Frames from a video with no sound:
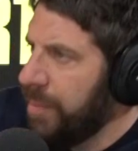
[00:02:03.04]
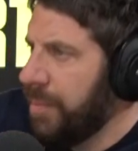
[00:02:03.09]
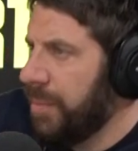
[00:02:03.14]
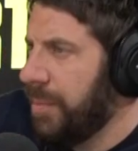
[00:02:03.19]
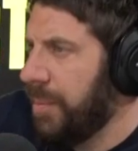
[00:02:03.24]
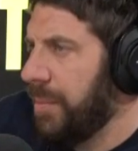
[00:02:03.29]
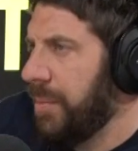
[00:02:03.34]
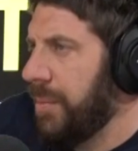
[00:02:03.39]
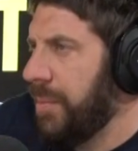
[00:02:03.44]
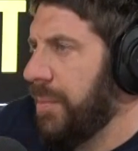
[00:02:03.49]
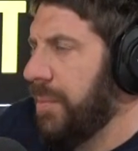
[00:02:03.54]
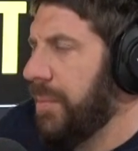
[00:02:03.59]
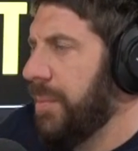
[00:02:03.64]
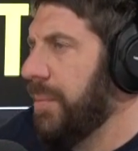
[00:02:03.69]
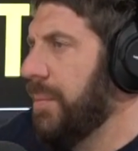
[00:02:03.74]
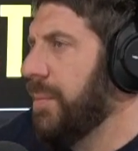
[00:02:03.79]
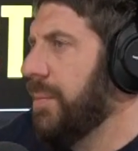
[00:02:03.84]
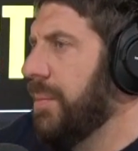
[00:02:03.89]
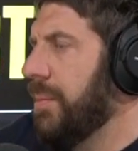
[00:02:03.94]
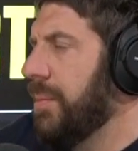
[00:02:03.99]

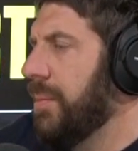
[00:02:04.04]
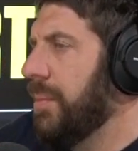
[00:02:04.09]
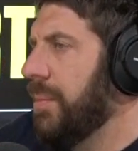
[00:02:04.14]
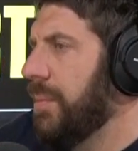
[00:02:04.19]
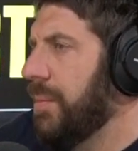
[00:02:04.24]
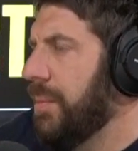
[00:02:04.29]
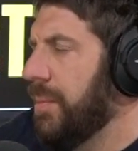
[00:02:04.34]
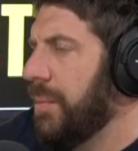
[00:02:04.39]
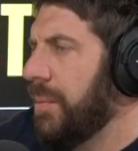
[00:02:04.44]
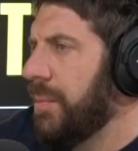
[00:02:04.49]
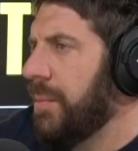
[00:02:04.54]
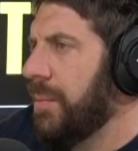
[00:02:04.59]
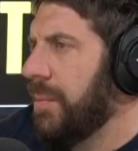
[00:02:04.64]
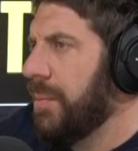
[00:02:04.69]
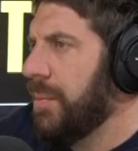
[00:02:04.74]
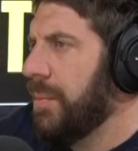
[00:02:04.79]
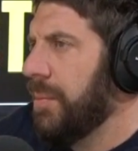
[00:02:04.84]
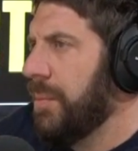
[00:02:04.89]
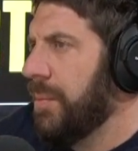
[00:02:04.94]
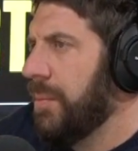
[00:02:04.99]

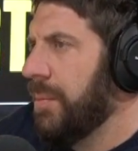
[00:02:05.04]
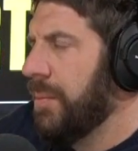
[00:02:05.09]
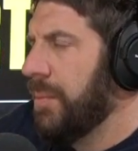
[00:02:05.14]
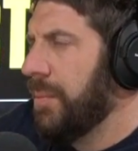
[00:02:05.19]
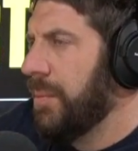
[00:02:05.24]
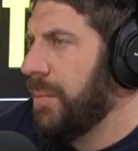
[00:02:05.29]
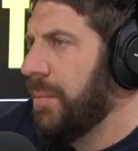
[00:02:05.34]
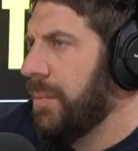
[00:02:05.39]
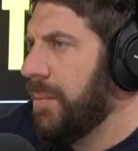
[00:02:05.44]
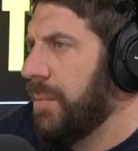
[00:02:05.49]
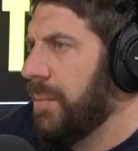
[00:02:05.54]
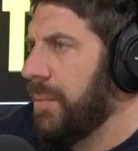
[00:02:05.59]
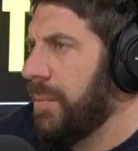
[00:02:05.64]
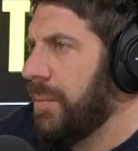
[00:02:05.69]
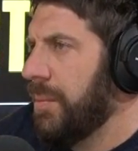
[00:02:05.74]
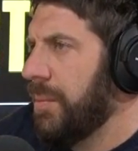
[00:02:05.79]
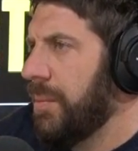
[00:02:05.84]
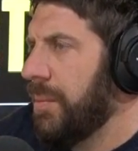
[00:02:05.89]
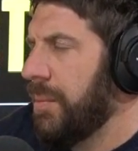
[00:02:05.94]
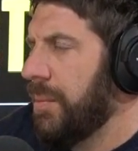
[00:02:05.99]
[no speech]